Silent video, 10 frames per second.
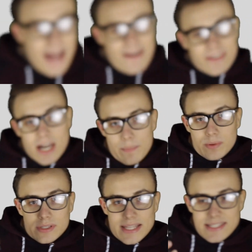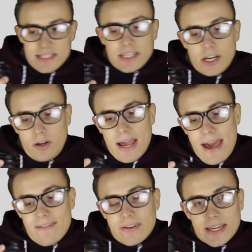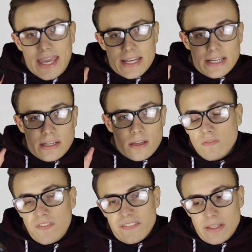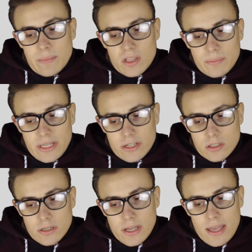I have a couple lenses here. I have a Canon 50mm